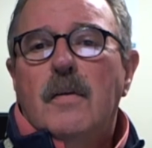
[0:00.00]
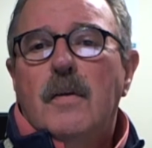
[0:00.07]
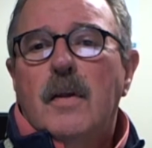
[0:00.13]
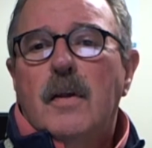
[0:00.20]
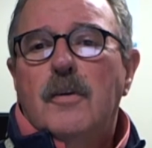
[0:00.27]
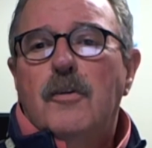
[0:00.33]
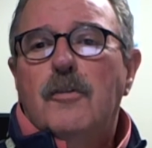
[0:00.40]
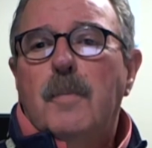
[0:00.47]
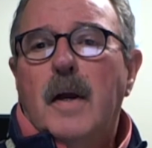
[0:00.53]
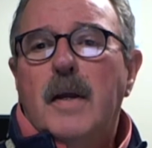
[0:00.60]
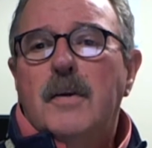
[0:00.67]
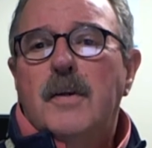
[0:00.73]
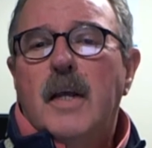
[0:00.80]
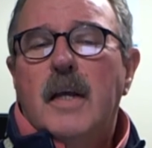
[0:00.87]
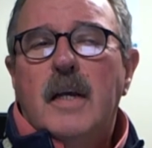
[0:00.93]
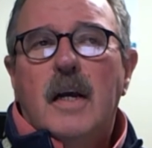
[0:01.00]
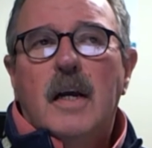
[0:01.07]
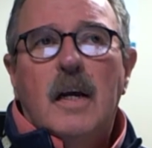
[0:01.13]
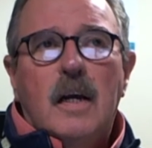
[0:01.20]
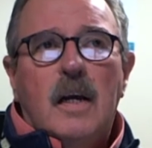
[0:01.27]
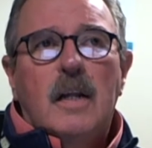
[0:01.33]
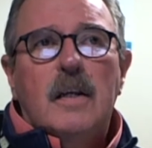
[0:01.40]
it just might take
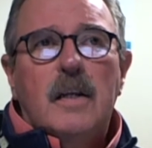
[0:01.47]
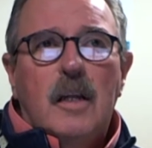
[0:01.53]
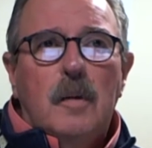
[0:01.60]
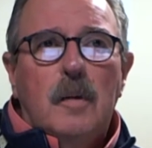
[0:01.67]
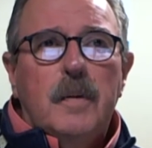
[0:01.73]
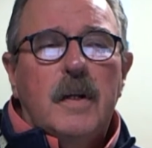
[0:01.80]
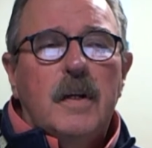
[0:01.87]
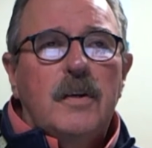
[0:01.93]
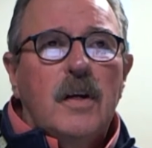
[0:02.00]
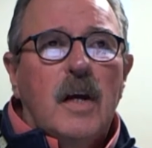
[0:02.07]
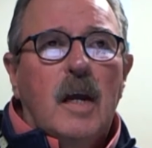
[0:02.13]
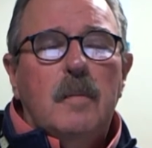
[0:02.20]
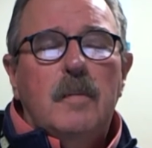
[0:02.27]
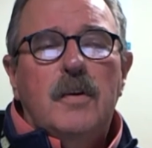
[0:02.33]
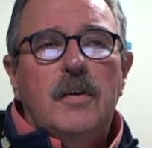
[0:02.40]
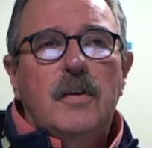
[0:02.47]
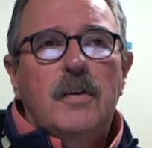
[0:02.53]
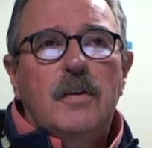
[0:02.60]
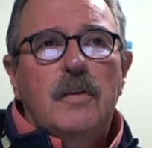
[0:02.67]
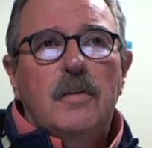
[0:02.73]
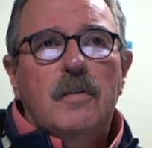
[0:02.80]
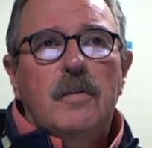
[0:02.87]
a, a little bit of time to
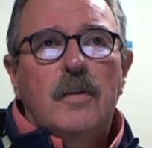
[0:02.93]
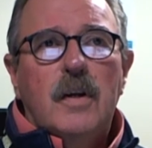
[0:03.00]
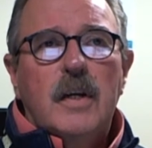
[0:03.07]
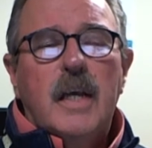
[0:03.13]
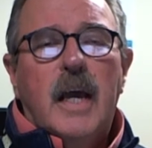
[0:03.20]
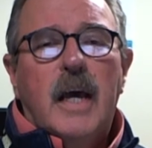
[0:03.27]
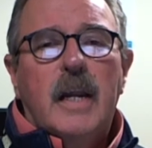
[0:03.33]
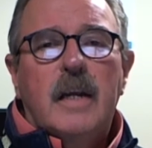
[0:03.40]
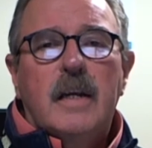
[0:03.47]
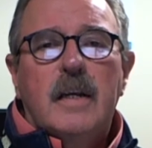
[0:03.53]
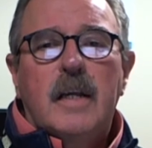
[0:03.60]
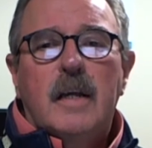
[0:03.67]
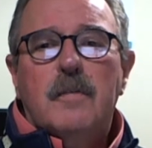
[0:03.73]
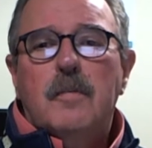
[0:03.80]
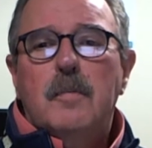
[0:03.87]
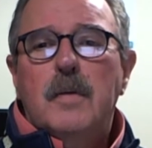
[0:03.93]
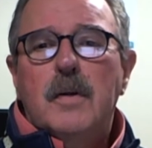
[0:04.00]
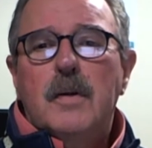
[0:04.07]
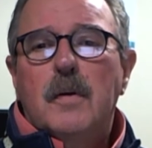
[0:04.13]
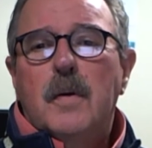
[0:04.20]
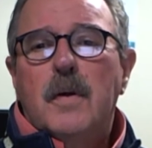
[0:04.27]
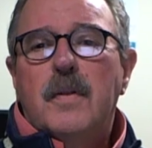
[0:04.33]
look at it and get
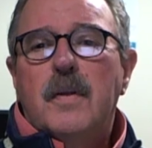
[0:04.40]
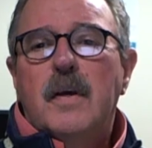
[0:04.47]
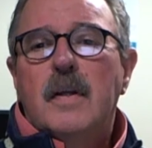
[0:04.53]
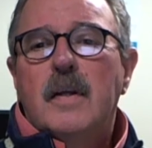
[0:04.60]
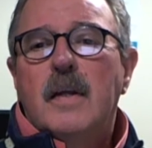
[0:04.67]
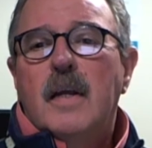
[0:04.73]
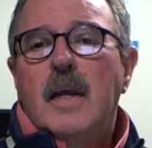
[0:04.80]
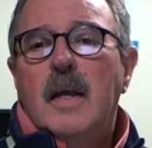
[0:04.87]
familiar with it.